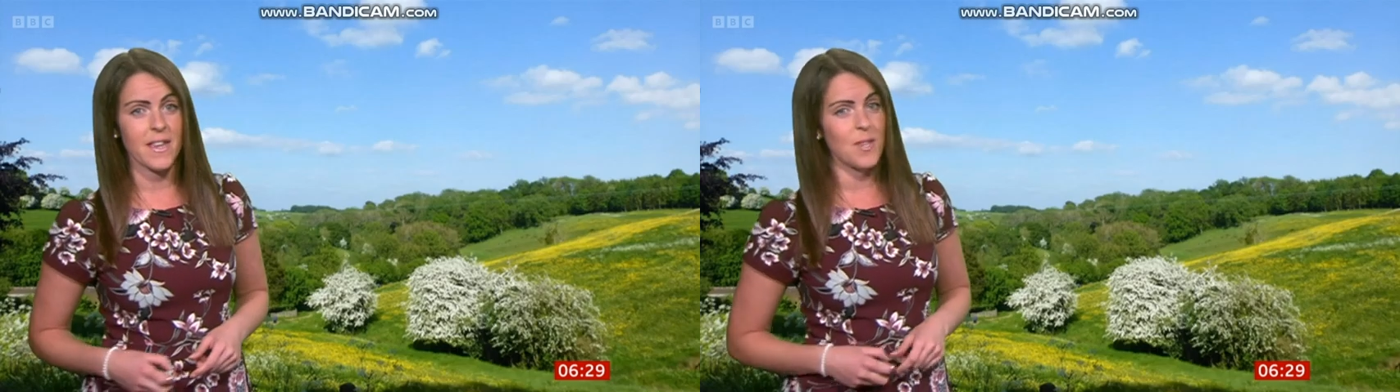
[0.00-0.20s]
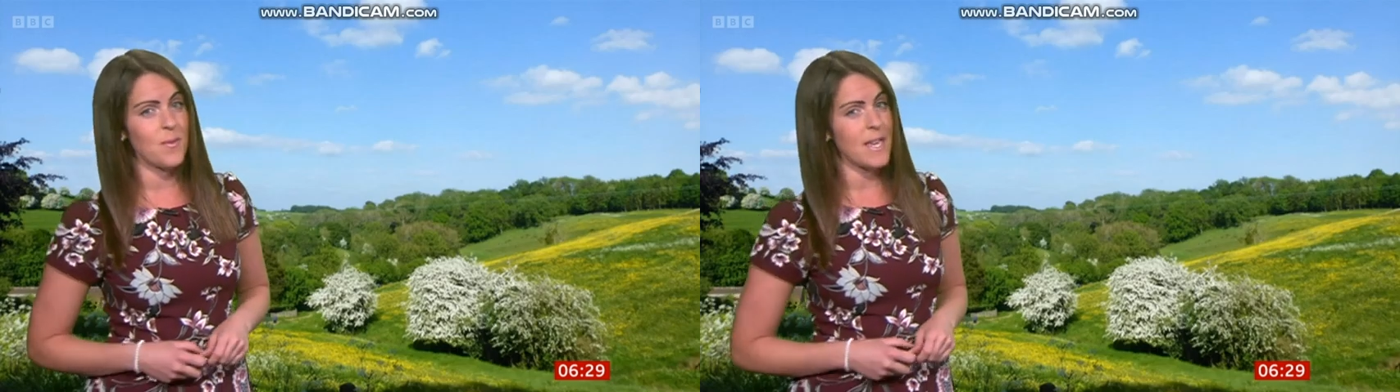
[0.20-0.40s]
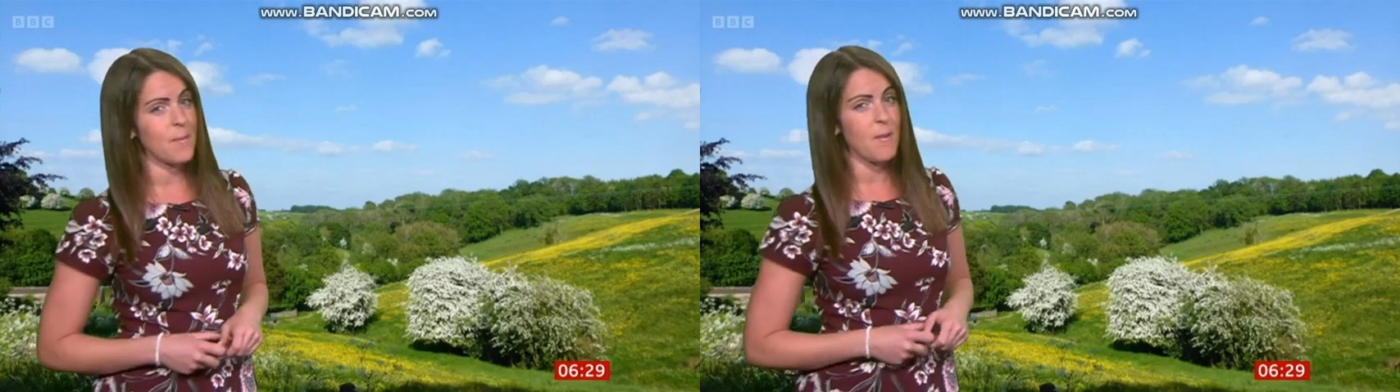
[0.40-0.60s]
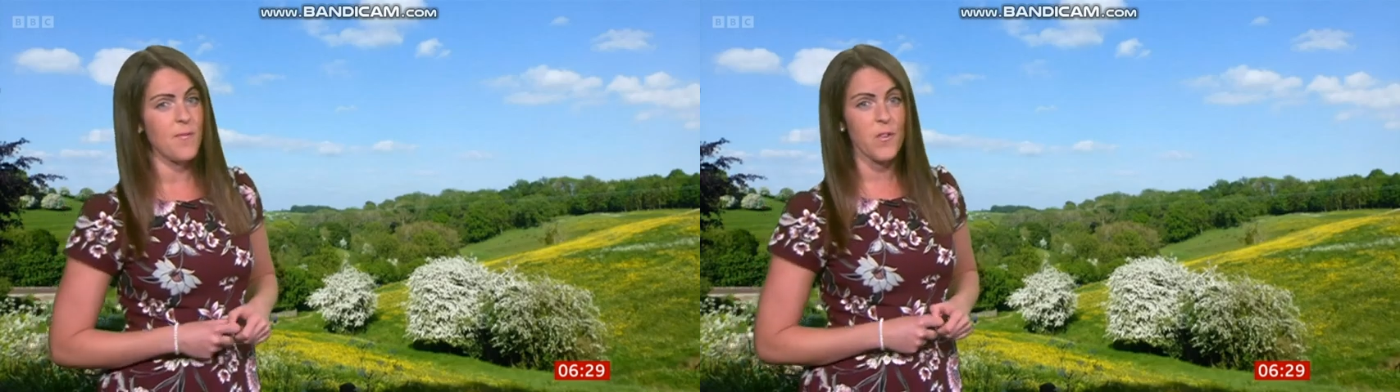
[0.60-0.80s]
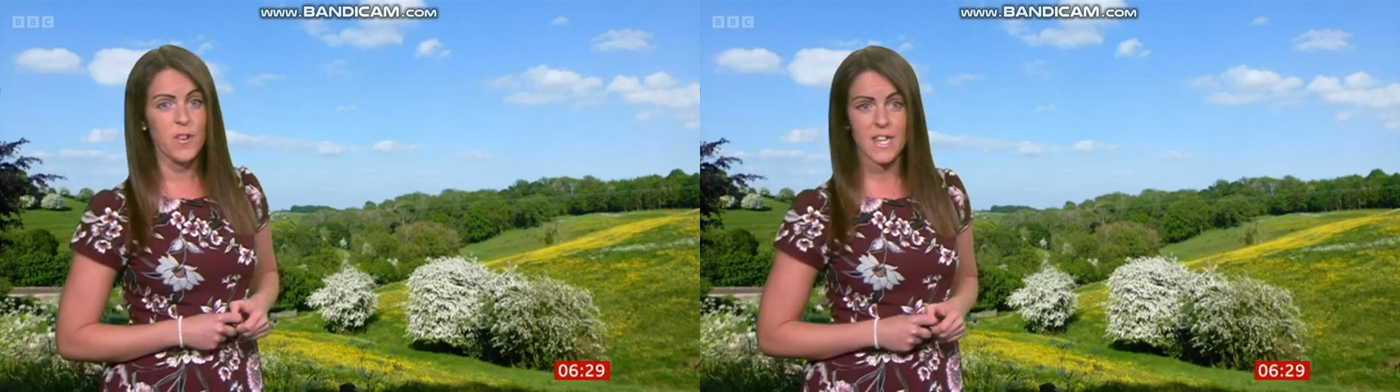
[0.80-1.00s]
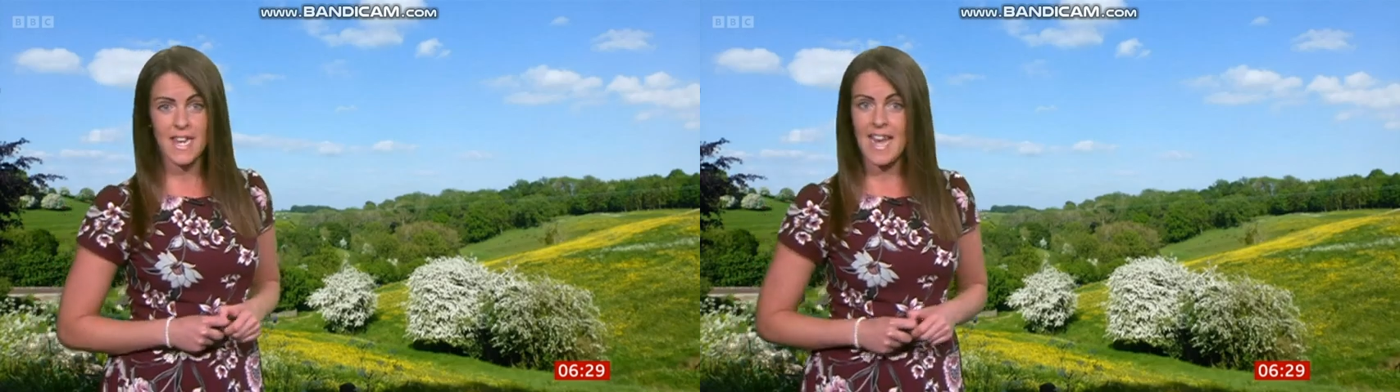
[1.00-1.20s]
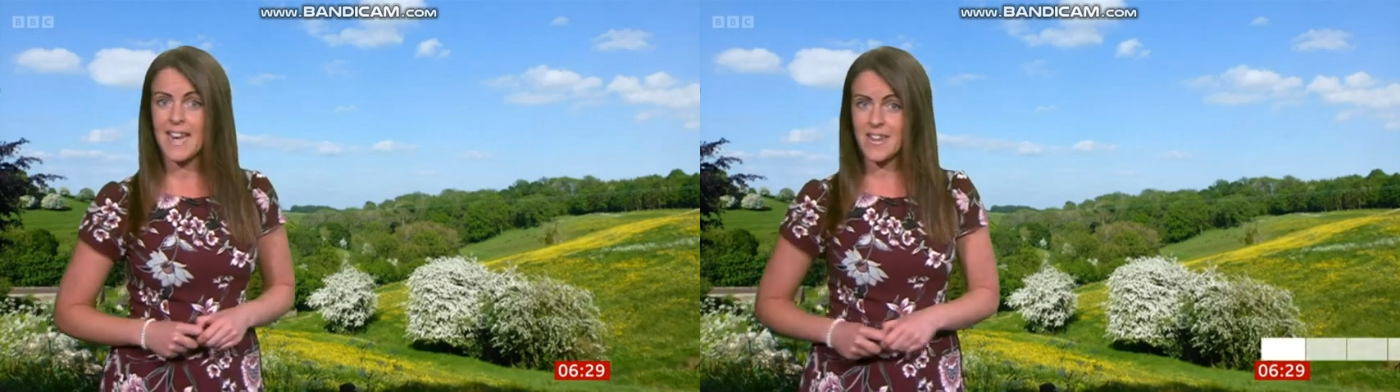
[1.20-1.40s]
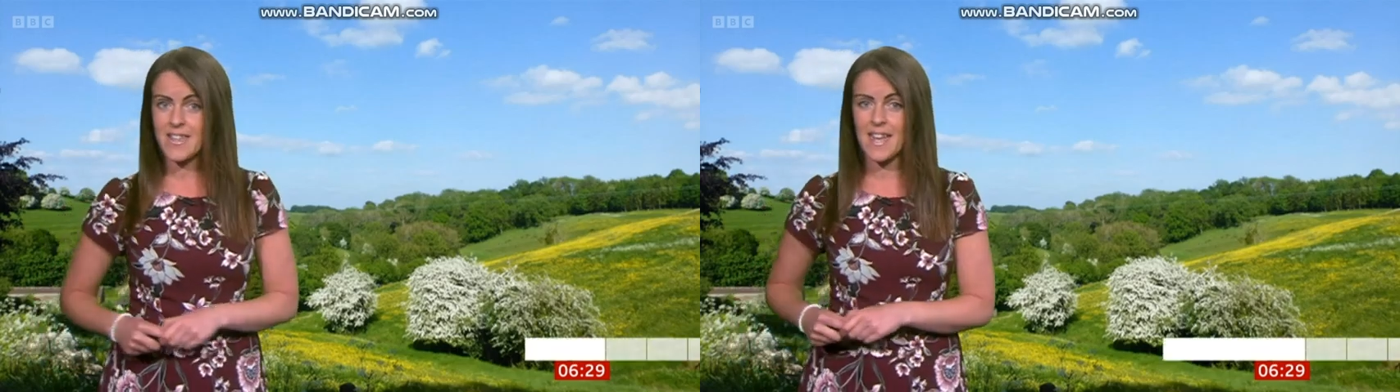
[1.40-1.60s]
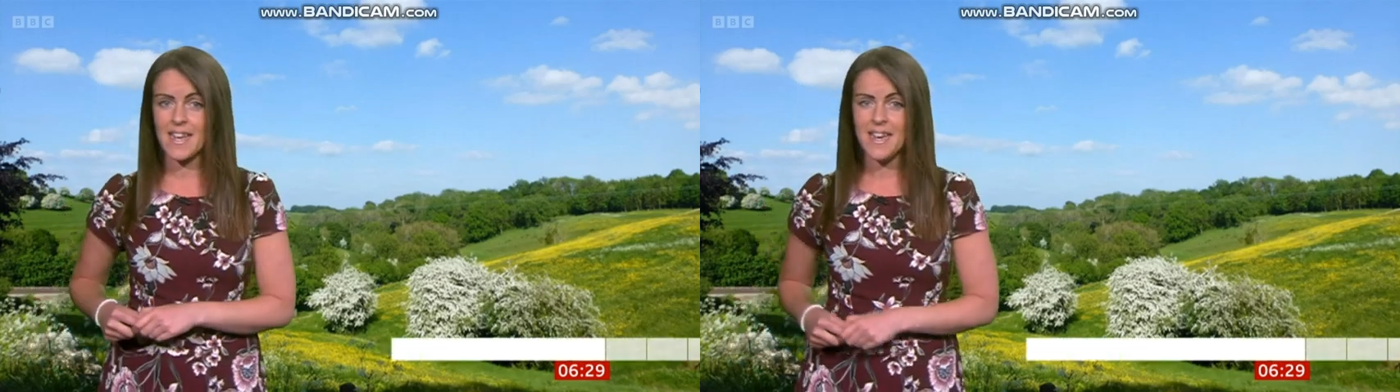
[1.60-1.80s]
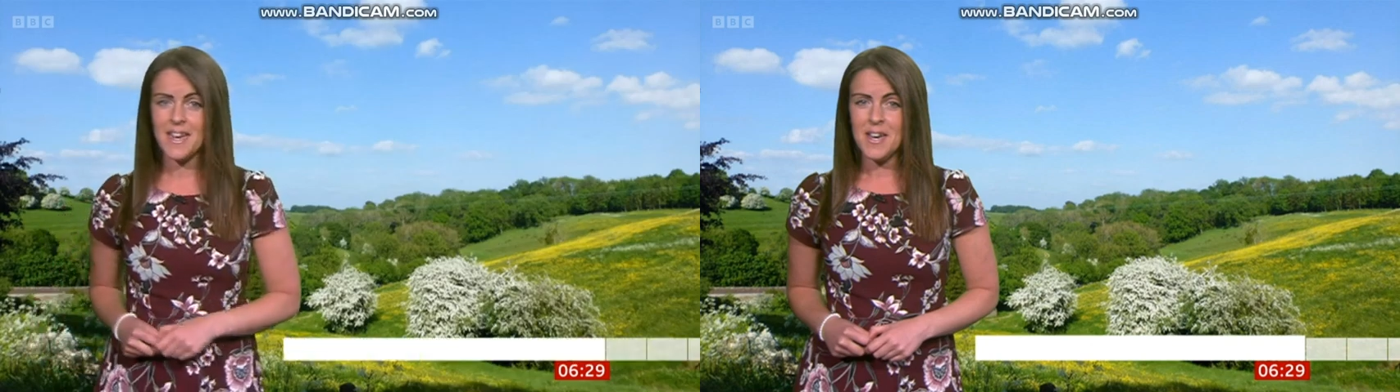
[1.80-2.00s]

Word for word: this week, but for today, looks like